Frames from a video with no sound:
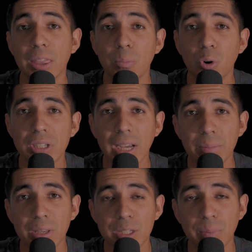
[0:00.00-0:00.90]
The more
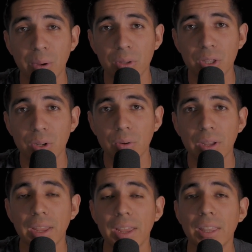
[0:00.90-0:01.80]
time they spend with you,
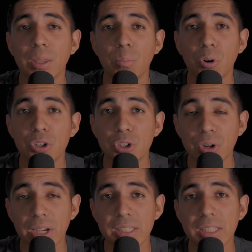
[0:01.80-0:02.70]
the more
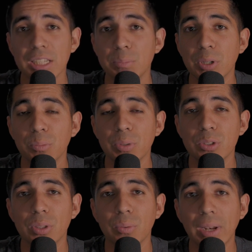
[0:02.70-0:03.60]
trust is built
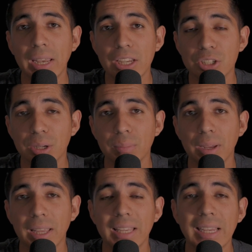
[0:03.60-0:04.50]
between the relationship
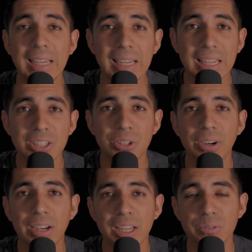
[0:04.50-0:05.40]
and the
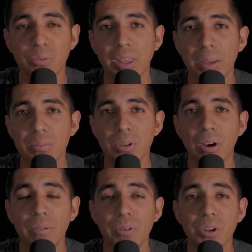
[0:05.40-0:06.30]
easier it is for them to
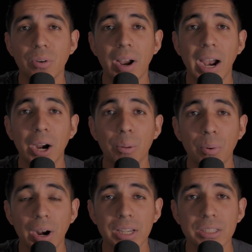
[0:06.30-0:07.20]
offer you a higher
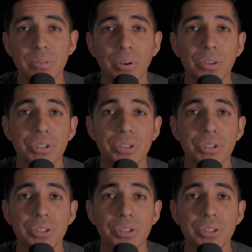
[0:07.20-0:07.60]
price for their